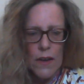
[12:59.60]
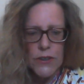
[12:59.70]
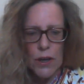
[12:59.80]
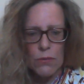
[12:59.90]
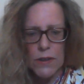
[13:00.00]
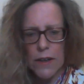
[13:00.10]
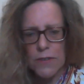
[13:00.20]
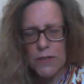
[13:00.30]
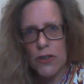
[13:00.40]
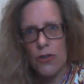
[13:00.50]
So we don't
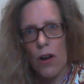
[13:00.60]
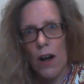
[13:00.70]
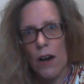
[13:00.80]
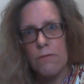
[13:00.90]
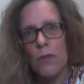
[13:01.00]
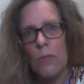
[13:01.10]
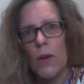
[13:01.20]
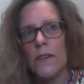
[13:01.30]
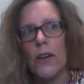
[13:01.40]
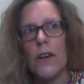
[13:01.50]
have to drive from
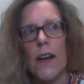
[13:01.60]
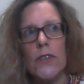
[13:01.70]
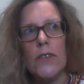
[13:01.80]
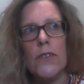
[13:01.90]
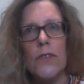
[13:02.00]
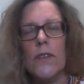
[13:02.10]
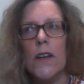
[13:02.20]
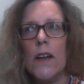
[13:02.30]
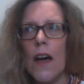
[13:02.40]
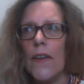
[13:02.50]
one location to
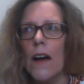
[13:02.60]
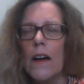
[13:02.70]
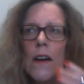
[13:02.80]
the other.